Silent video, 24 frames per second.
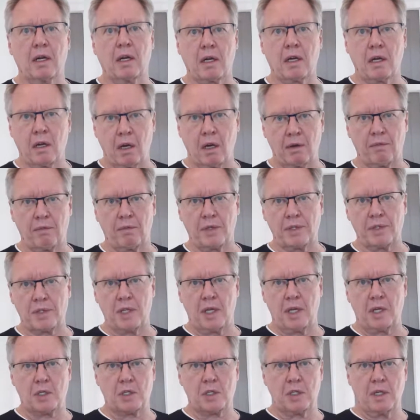
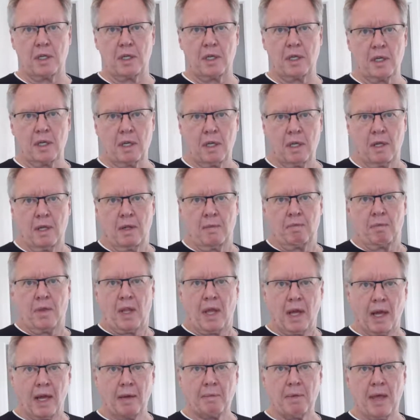conversation
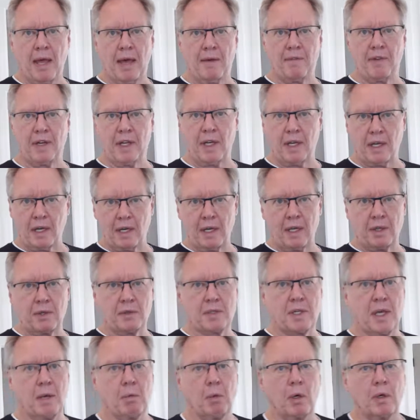I'm having at another
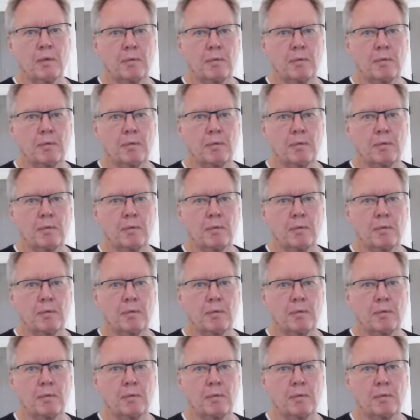table.